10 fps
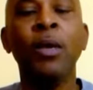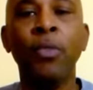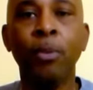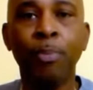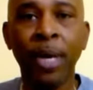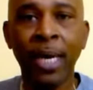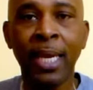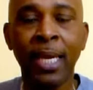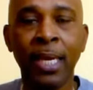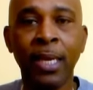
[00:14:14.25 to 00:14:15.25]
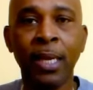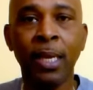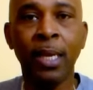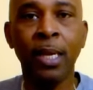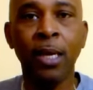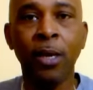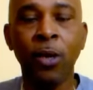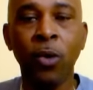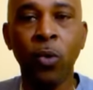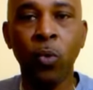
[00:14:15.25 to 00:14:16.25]
The pain
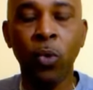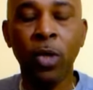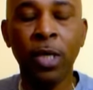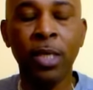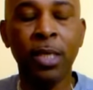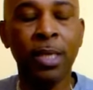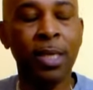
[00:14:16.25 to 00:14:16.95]
would